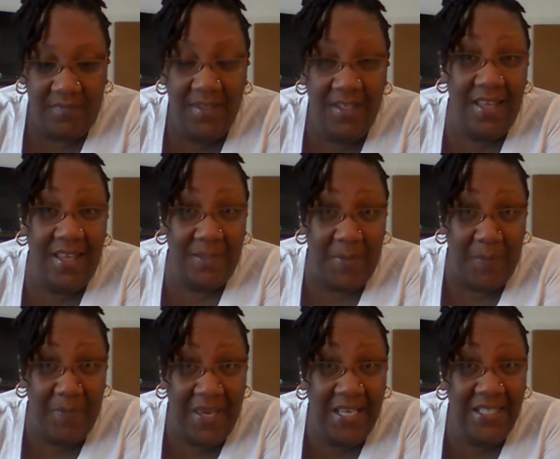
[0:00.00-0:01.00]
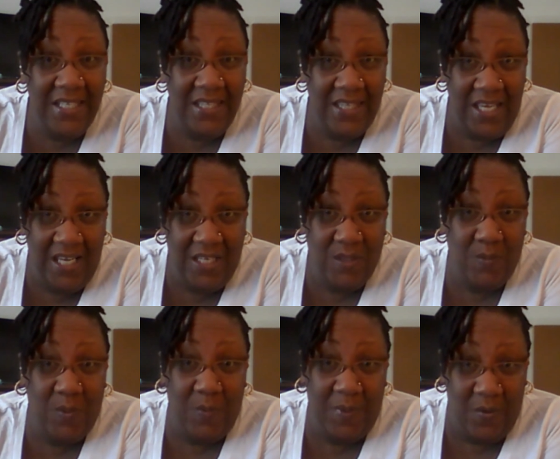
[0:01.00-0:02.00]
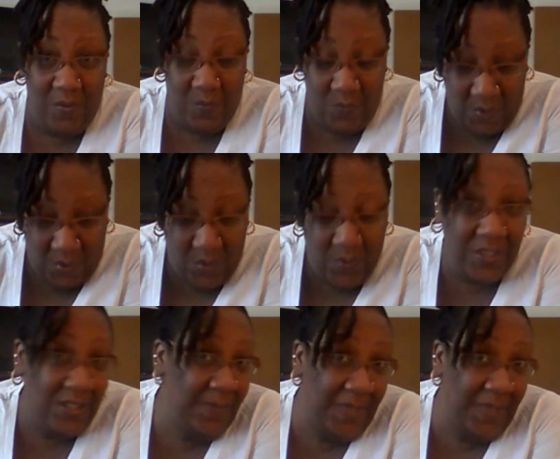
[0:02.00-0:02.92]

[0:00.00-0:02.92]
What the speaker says: that some amazing things were going to